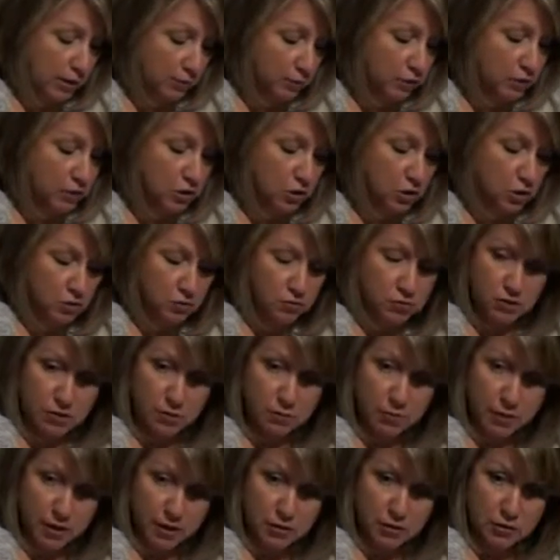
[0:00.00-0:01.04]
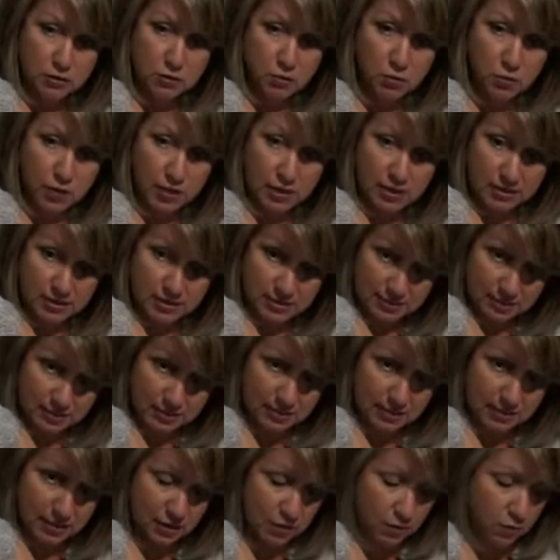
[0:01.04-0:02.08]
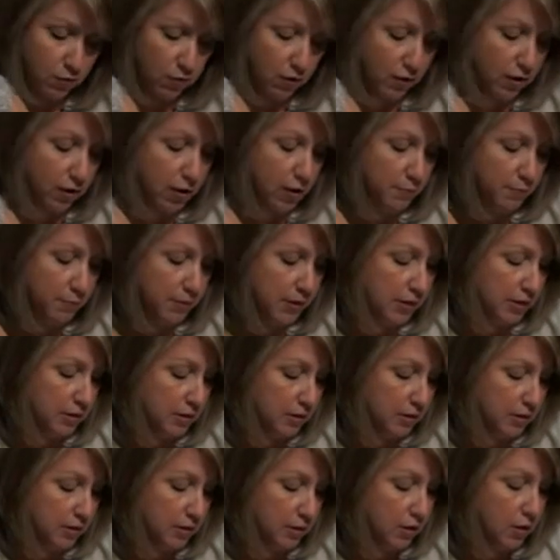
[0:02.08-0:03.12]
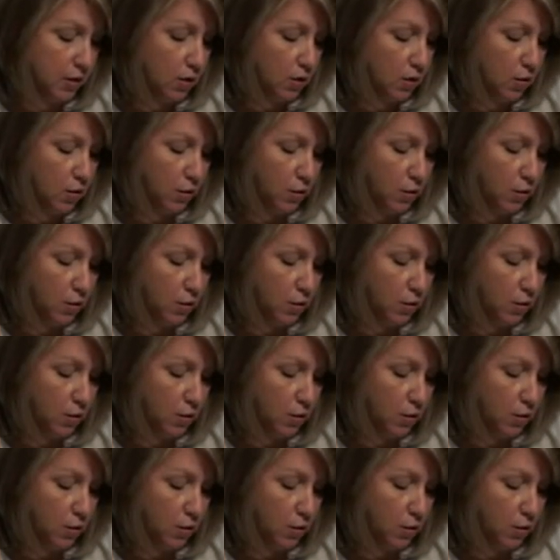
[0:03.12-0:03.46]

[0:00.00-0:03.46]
or able to use the bus when assisted or accompanied,